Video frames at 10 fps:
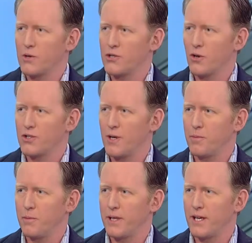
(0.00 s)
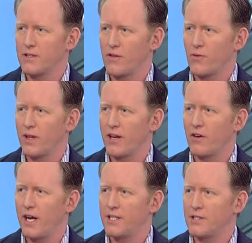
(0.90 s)
was sure simply because of the three
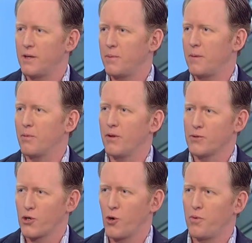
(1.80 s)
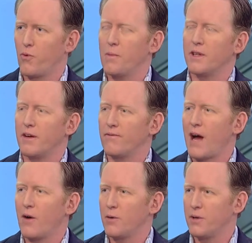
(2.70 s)
letter agency people. There's a group of women that
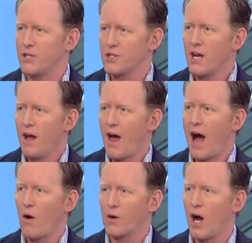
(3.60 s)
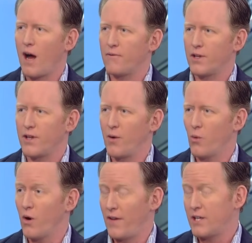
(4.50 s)
found him and just how confident they
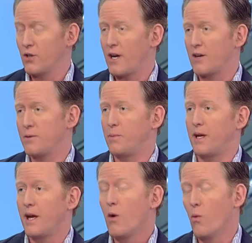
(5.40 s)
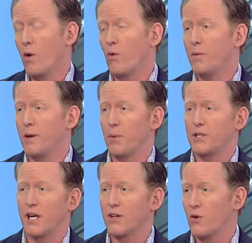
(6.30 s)
were. And they turned out to be, one woman in
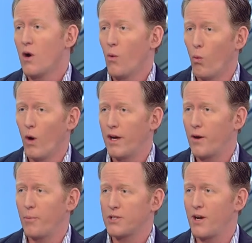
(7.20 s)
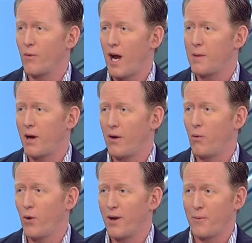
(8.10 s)
particular, 100% right about
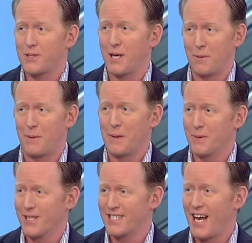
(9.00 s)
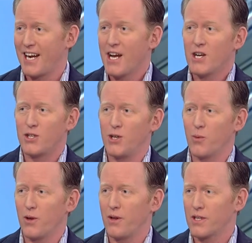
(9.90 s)
100% of the people inside. She knew where